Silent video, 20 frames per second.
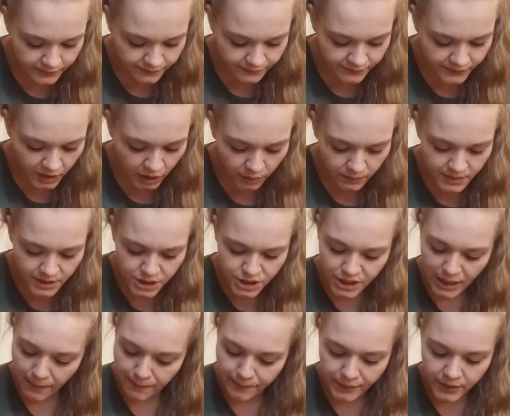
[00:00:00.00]
Fiona
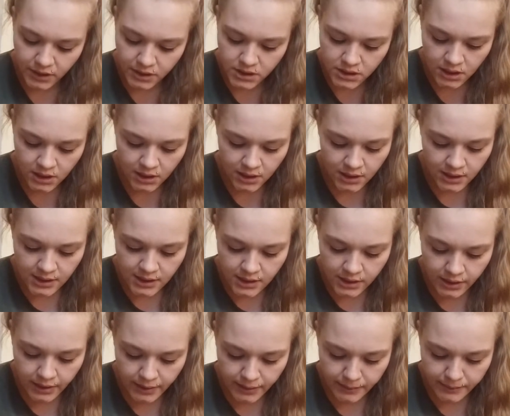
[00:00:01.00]
Shepherd.
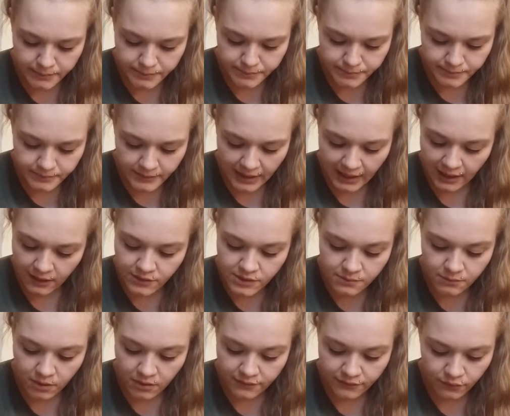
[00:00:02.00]
How
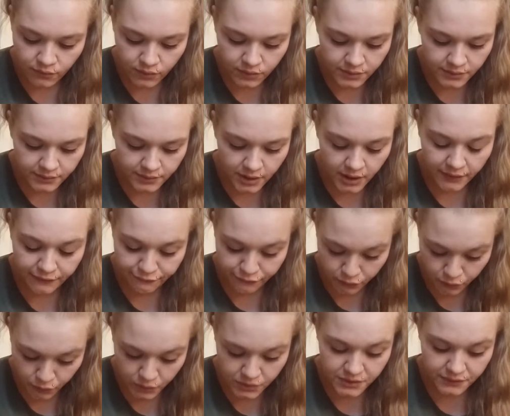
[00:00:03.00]
do I afford
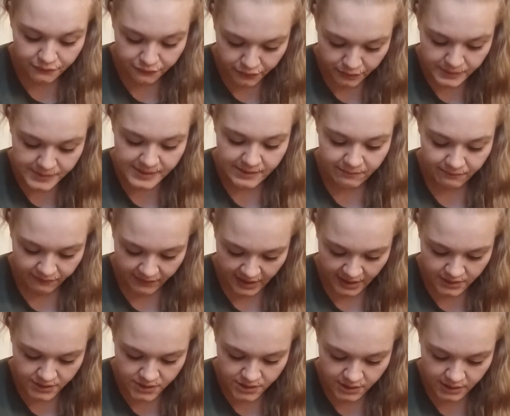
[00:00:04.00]
fruit and
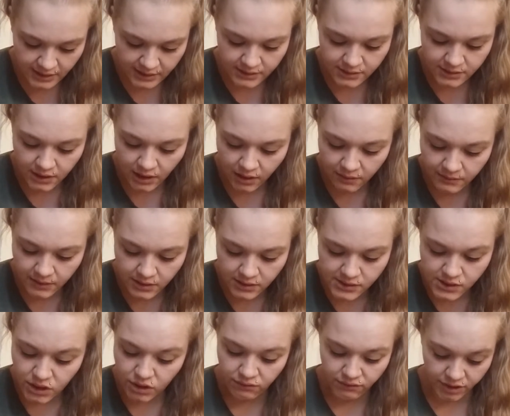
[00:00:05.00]
veg and going
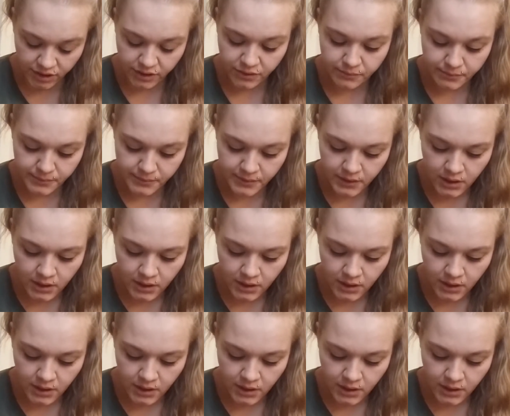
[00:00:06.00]
to group